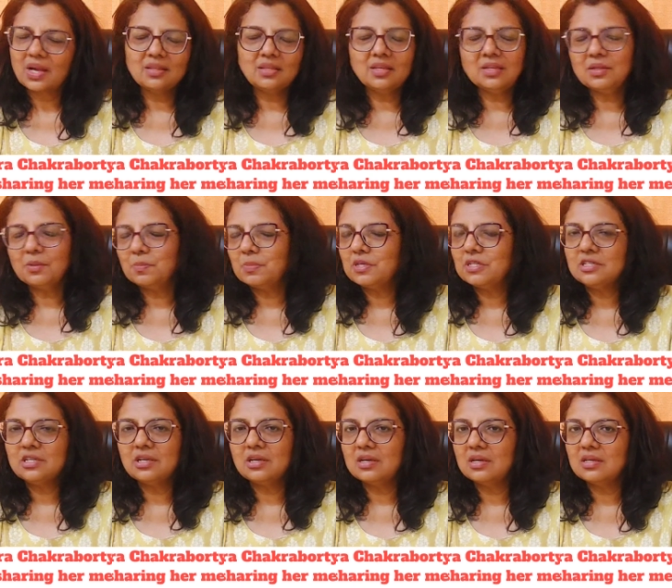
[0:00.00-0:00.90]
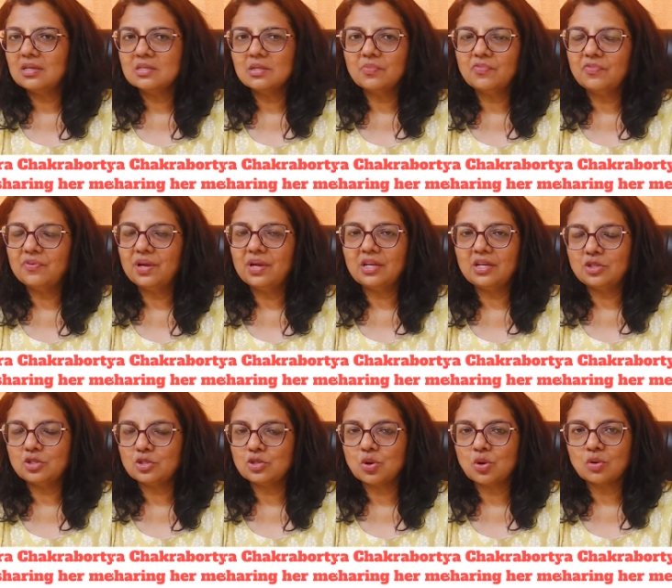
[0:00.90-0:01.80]
I think the PTA is a
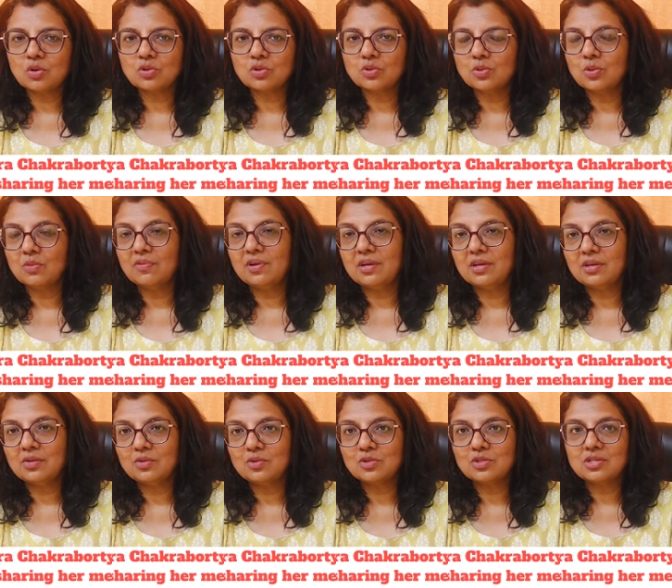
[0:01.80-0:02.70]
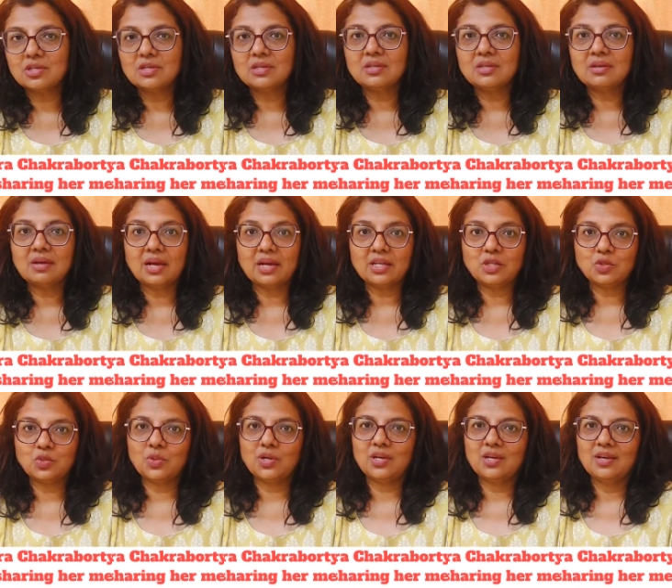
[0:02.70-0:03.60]
very strong tool when used in the
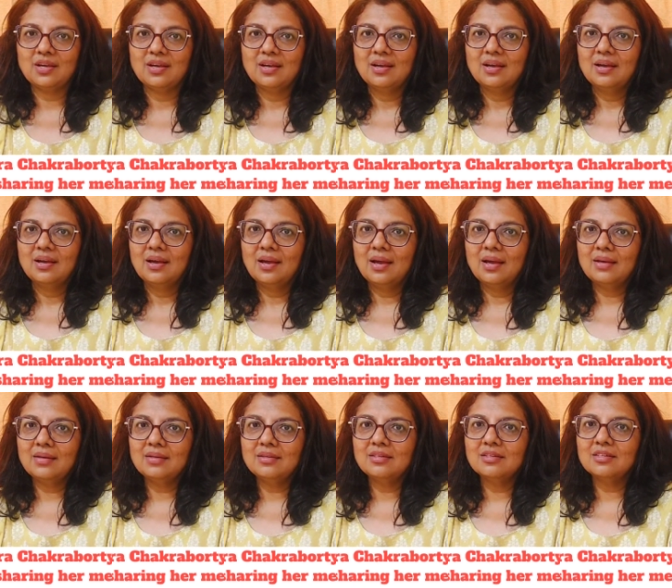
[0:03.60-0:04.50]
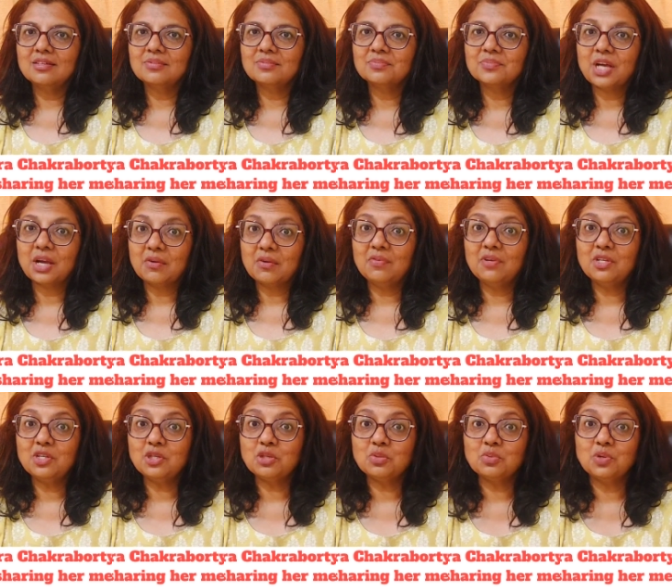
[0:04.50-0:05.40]
right way. And I
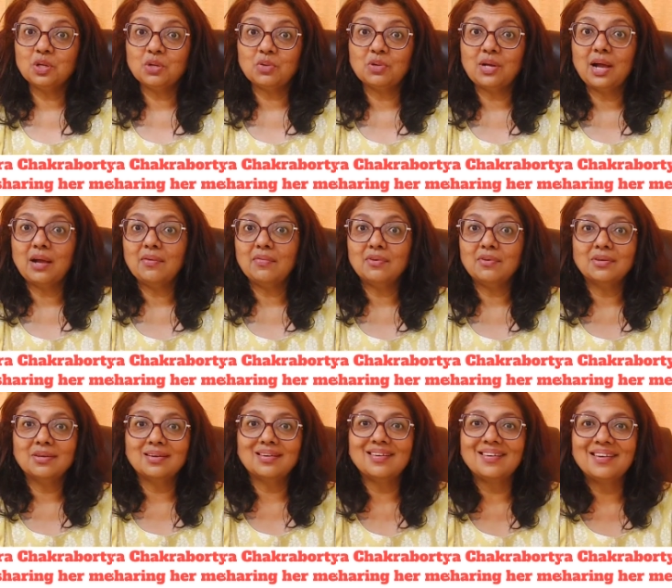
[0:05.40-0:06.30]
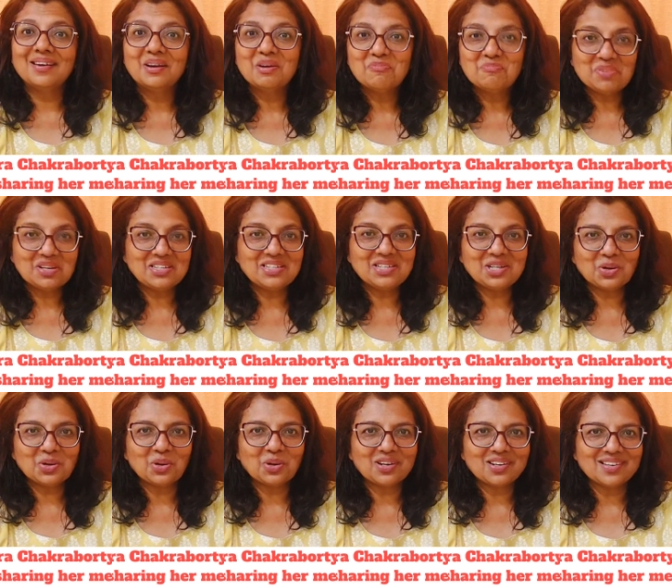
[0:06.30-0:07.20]
wish we could have a
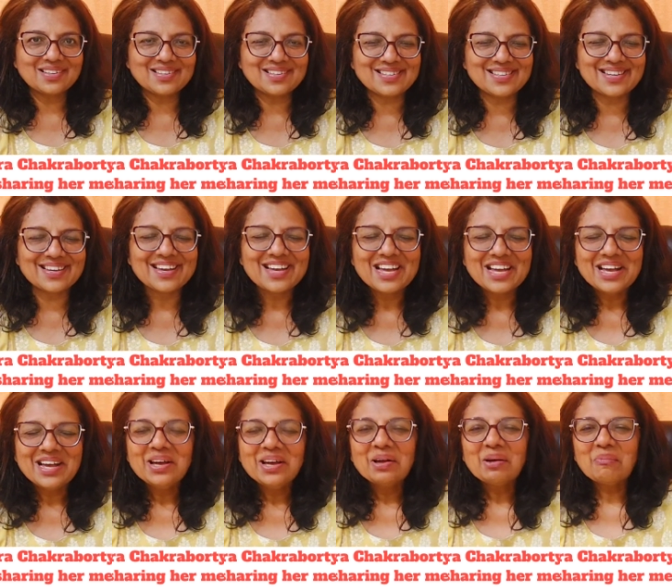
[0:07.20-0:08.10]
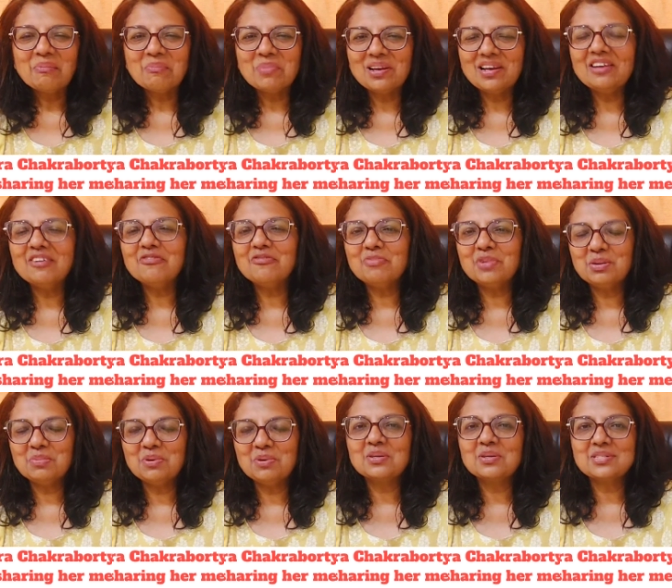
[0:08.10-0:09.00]
PTA audits. Believe
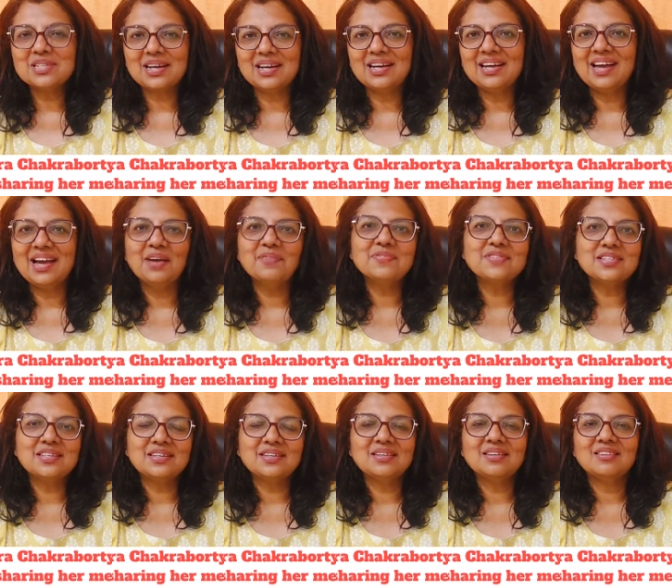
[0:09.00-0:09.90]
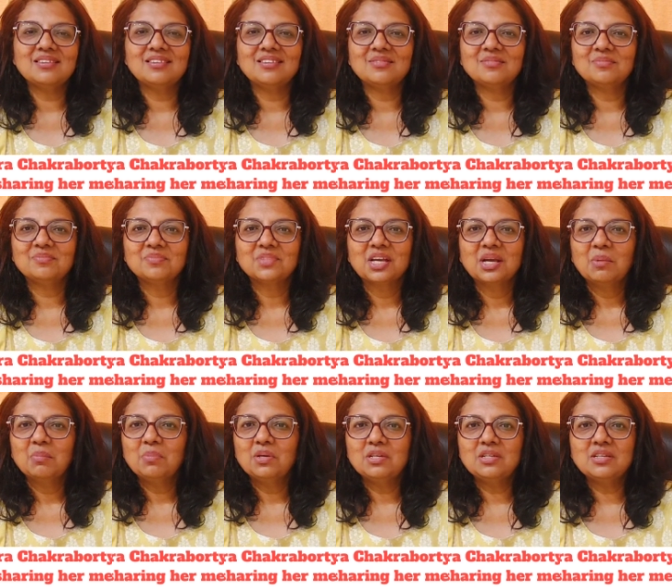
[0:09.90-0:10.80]
me, because I have seen
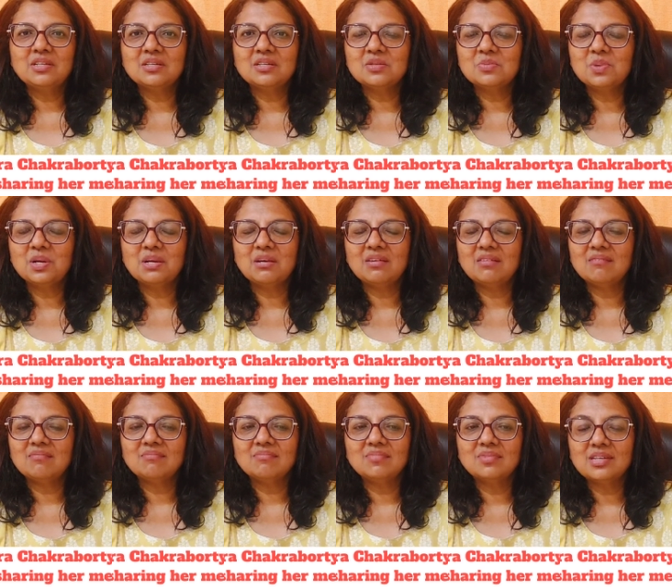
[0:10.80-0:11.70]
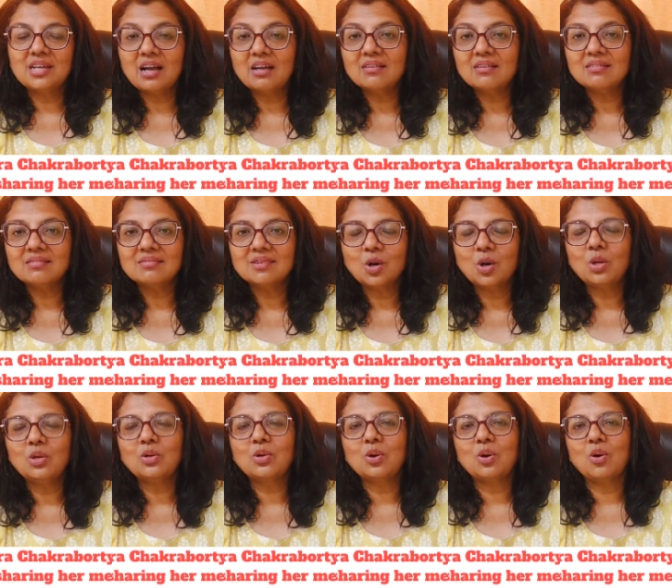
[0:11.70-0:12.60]
PTAs being done
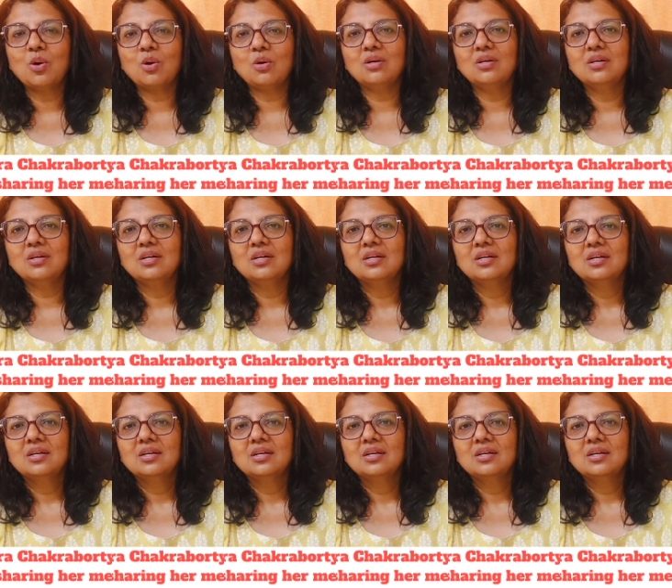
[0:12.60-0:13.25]
all wrong.